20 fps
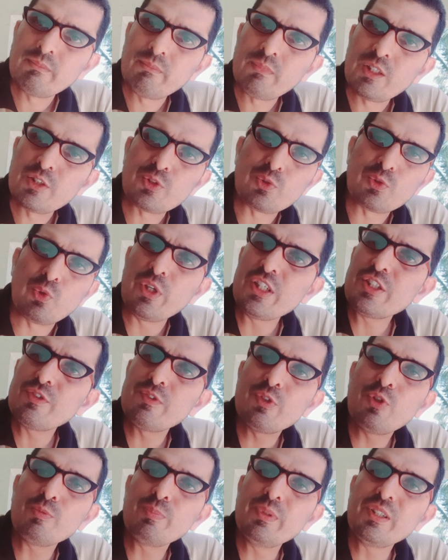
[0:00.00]
students will
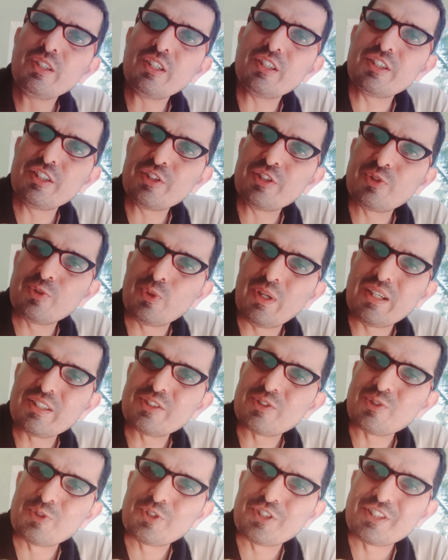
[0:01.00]
not be ready to
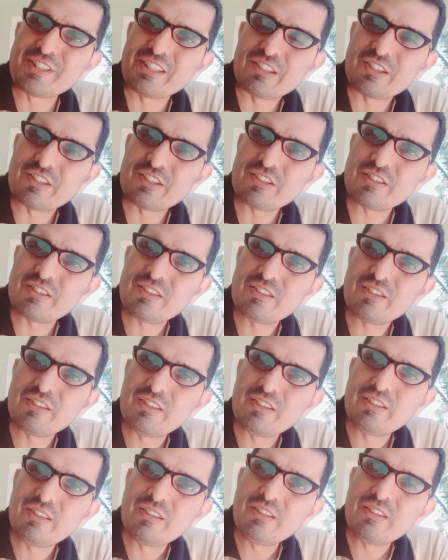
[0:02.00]
ask questions,
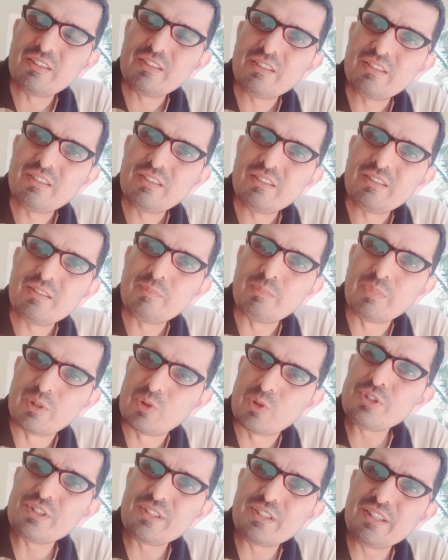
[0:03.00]

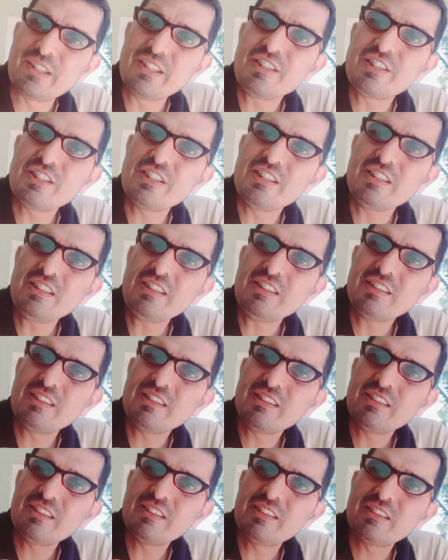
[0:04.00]
because teacher
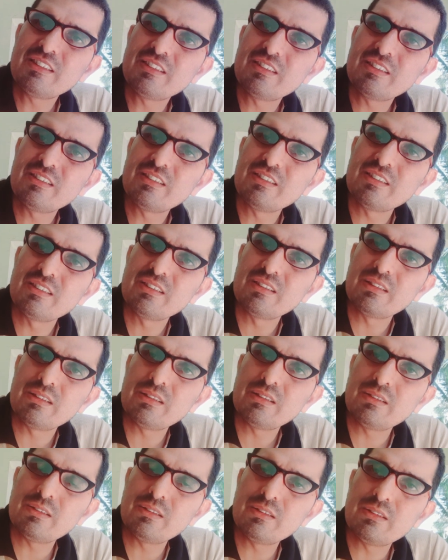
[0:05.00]

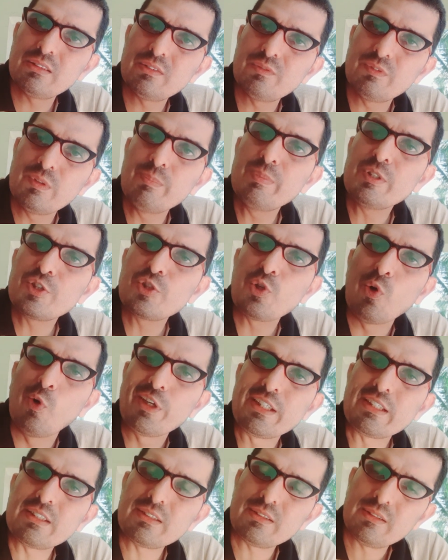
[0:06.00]
will be
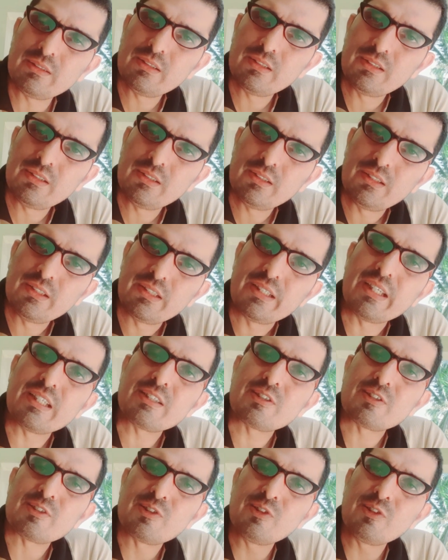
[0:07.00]
showing a
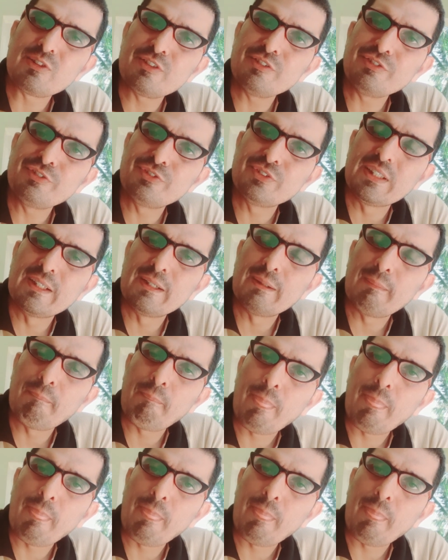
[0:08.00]
sort of